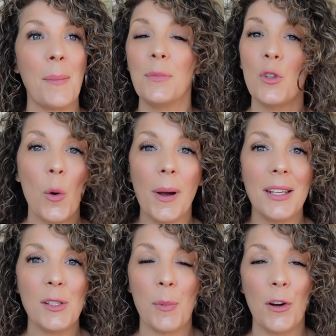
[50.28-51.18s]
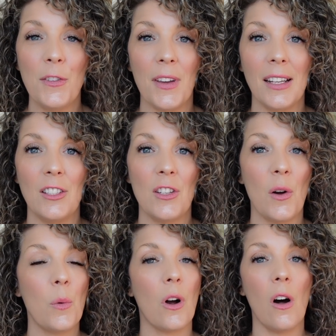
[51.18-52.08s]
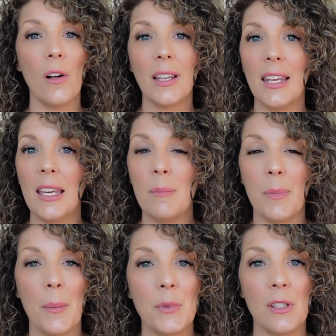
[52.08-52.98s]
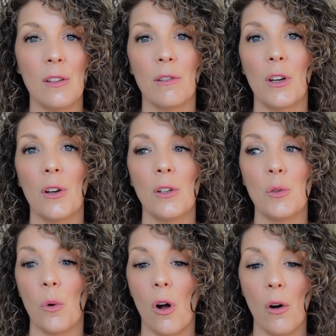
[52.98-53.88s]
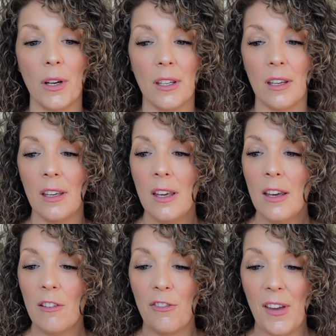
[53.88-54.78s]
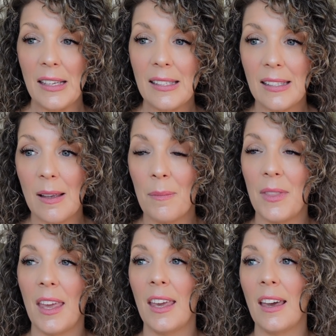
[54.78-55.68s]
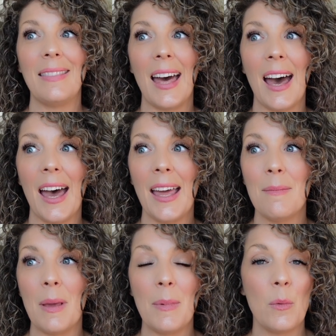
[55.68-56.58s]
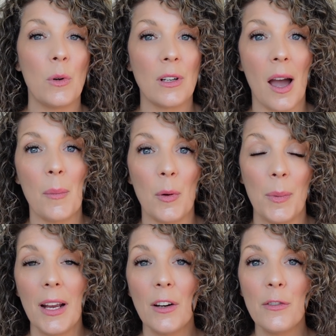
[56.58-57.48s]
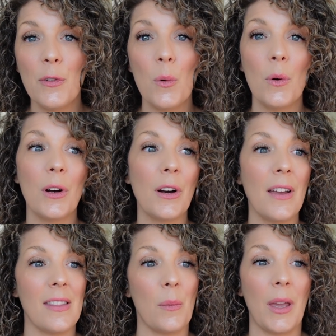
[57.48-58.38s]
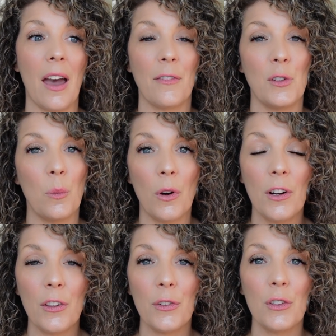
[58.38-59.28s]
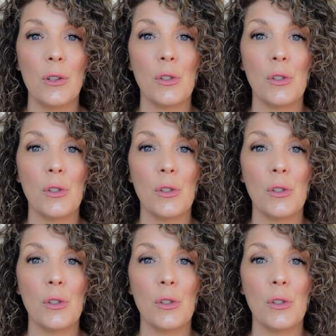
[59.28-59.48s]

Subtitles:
Nobody's perfect, you know, we're all going to hit bumps in the roads. We're all going to face something that maybe we're not prepared for and that we have to work through.